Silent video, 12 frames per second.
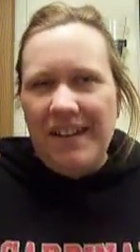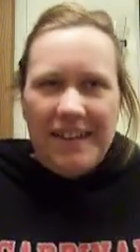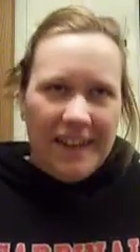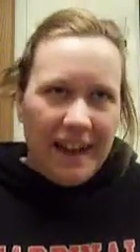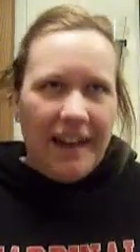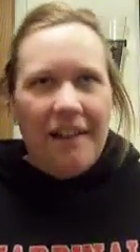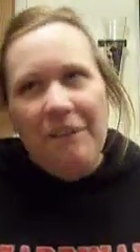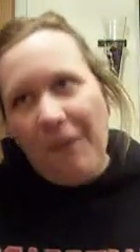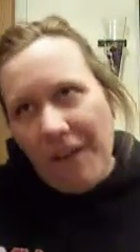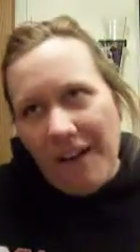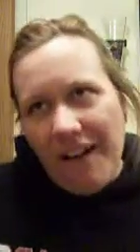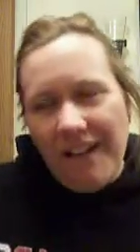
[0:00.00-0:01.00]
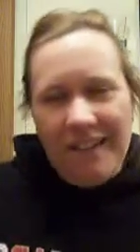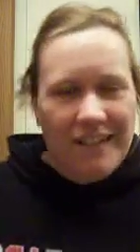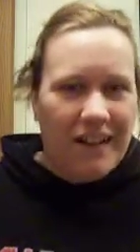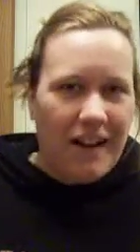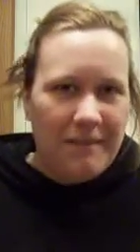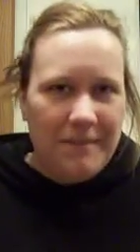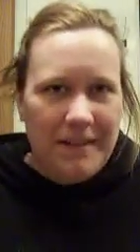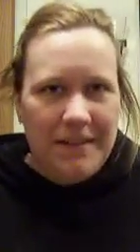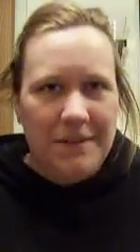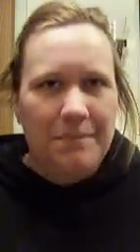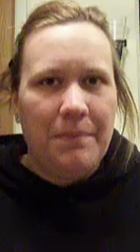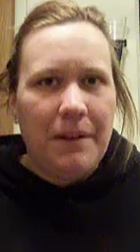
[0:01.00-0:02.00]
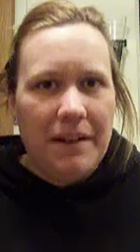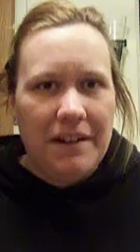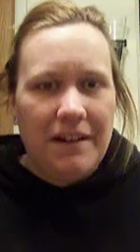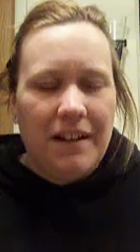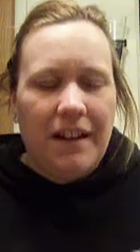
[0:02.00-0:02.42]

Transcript: yeah, right, comments, but